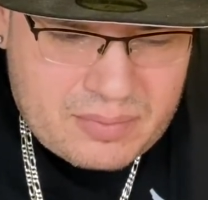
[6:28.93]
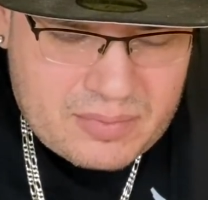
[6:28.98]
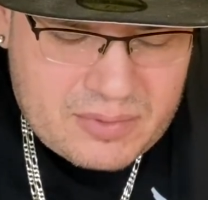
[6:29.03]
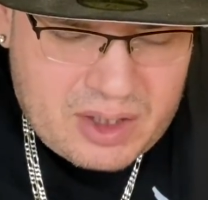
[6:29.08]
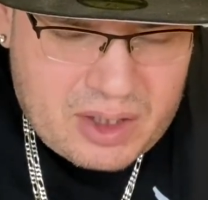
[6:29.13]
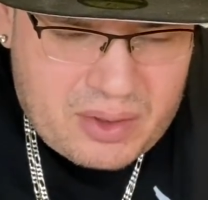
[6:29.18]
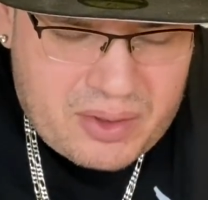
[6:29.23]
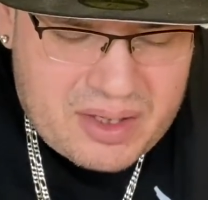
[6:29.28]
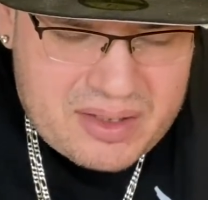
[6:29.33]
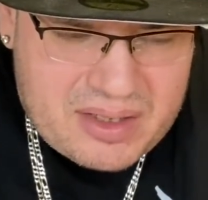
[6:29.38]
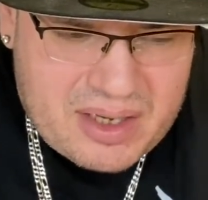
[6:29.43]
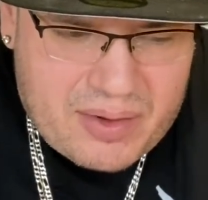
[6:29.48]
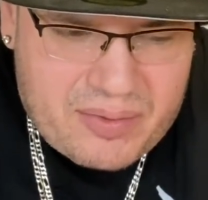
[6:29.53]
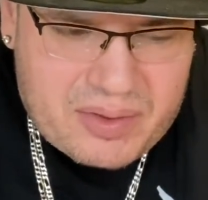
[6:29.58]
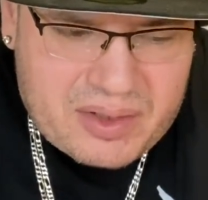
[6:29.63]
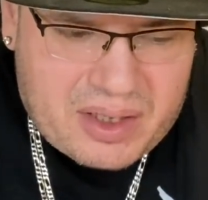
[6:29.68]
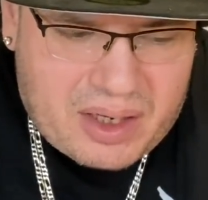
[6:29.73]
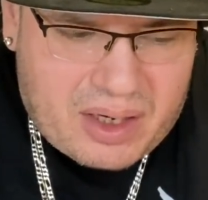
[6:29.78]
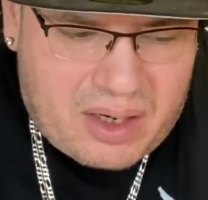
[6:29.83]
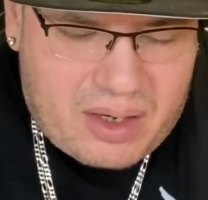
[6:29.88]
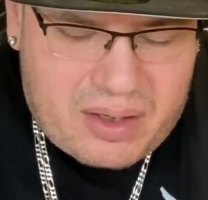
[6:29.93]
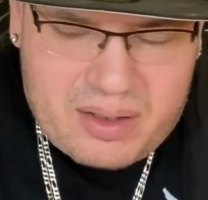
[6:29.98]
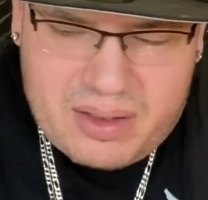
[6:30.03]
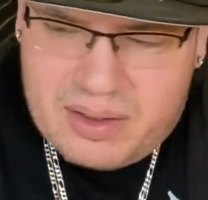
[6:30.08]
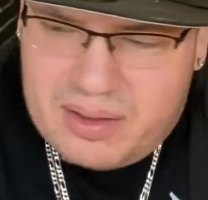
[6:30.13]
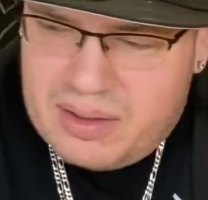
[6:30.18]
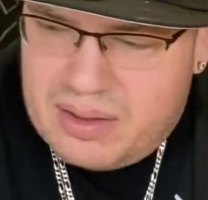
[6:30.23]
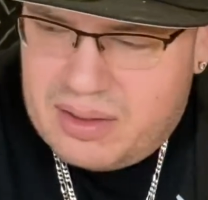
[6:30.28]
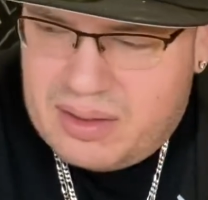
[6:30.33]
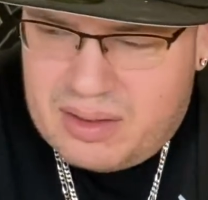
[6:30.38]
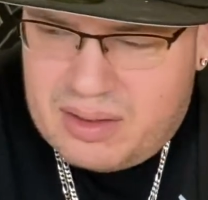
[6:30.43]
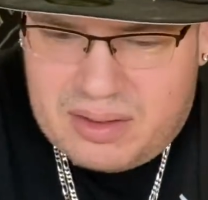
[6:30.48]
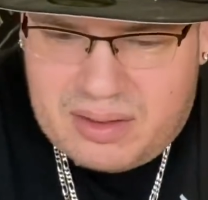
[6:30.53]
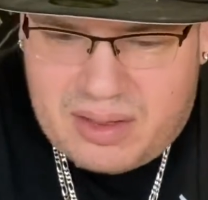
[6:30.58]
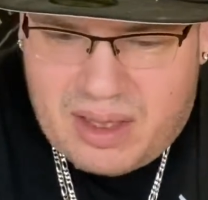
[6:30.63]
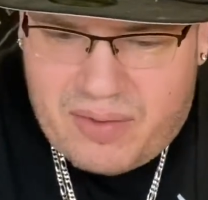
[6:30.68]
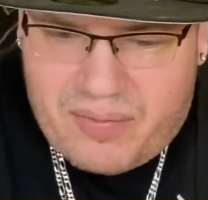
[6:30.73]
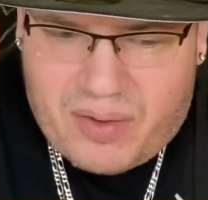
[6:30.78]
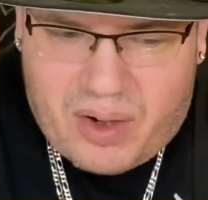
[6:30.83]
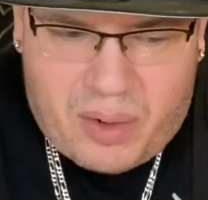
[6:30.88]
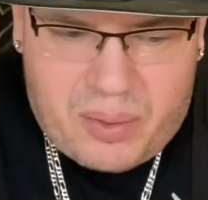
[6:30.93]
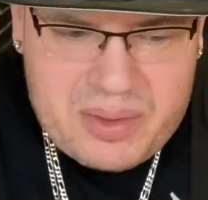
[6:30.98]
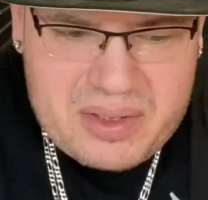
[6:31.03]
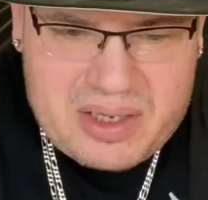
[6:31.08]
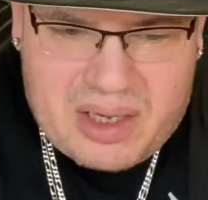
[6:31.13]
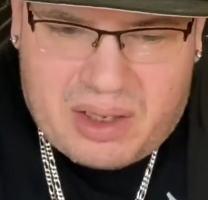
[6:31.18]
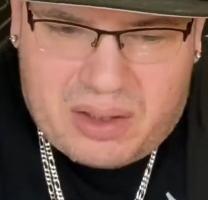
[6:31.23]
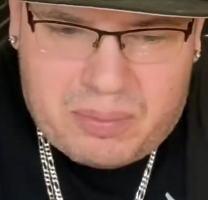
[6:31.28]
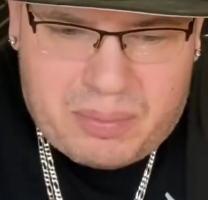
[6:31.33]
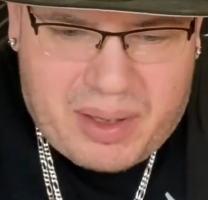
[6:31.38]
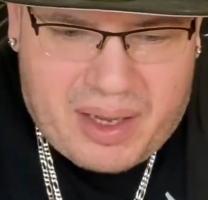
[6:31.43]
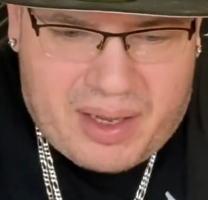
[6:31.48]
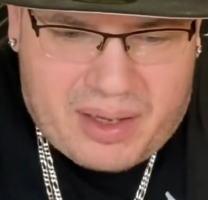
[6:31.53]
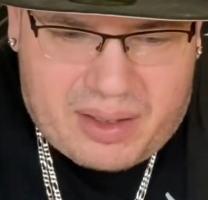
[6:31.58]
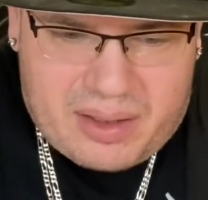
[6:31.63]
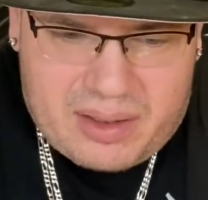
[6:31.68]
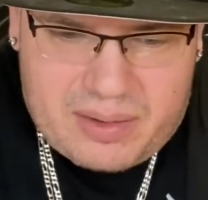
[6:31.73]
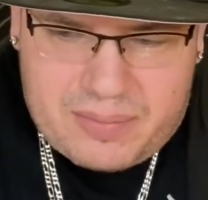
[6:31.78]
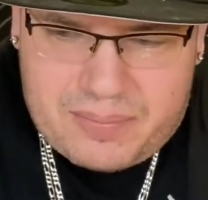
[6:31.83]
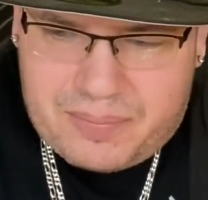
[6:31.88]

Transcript: You know, that devil card, they've always held back.